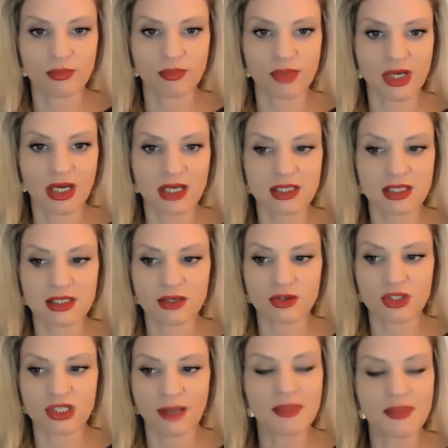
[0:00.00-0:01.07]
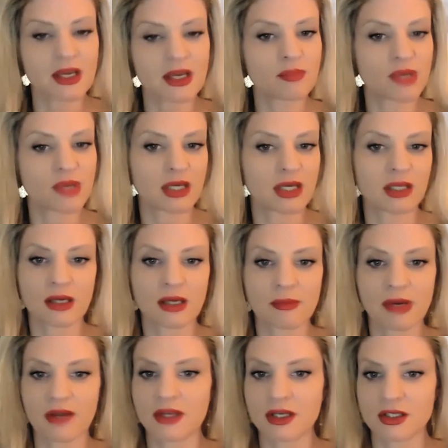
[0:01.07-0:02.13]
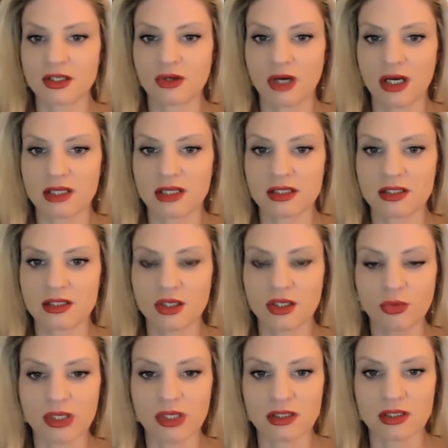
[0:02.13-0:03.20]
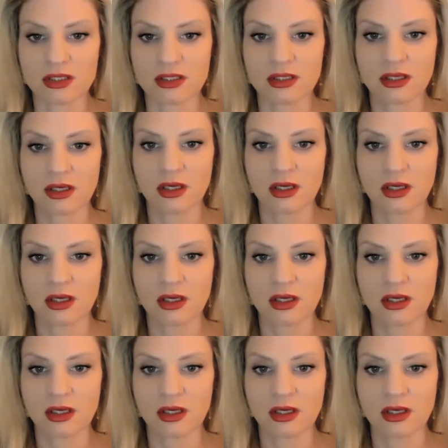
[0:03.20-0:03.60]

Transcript: because there's something appealing about that to us as humans.